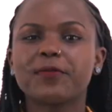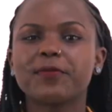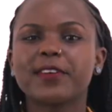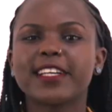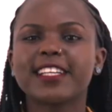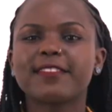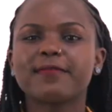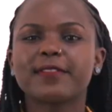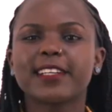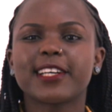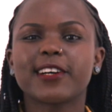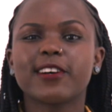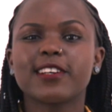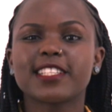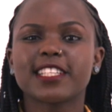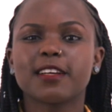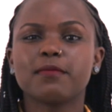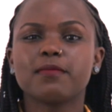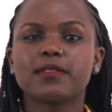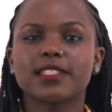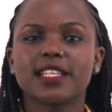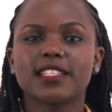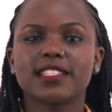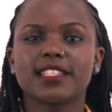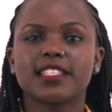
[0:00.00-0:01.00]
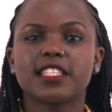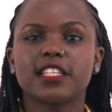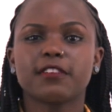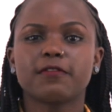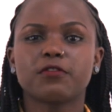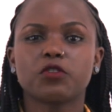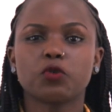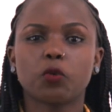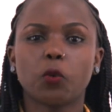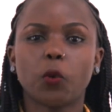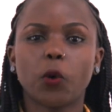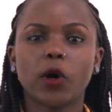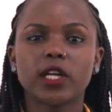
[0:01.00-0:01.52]
humane because I'm
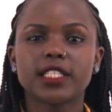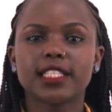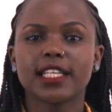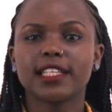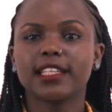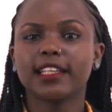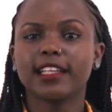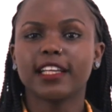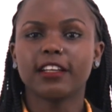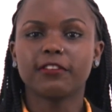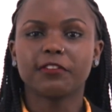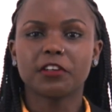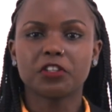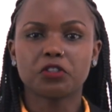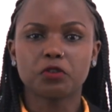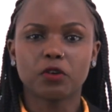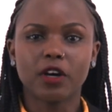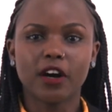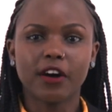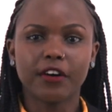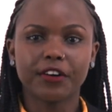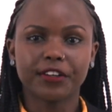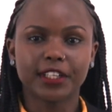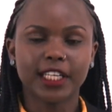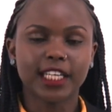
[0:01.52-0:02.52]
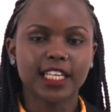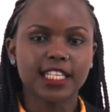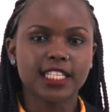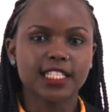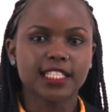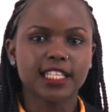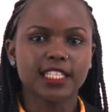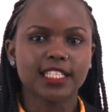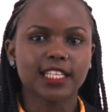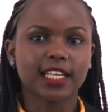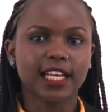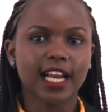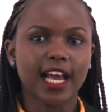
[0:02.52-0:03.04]
sensitive to what I deliver to our real
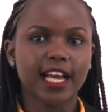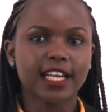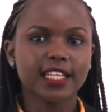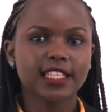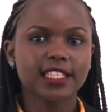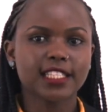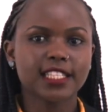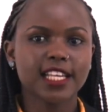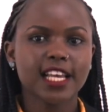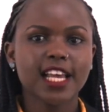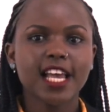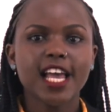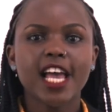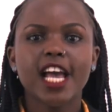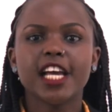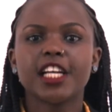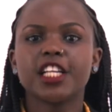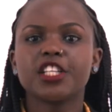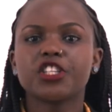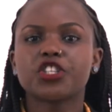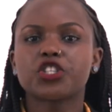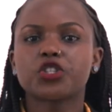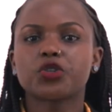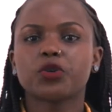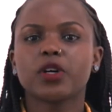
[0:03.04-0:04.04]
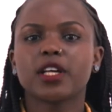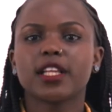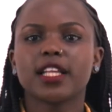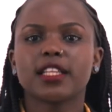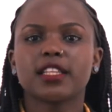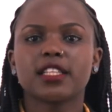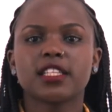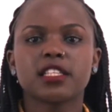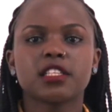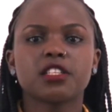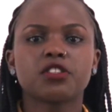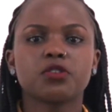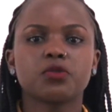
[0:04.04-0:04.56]
estate clients and ensure
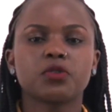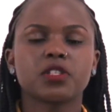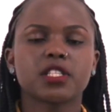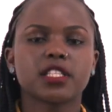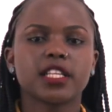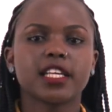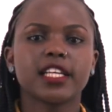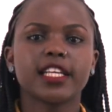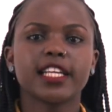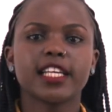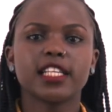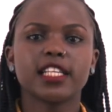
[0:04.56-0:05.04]
that this suits their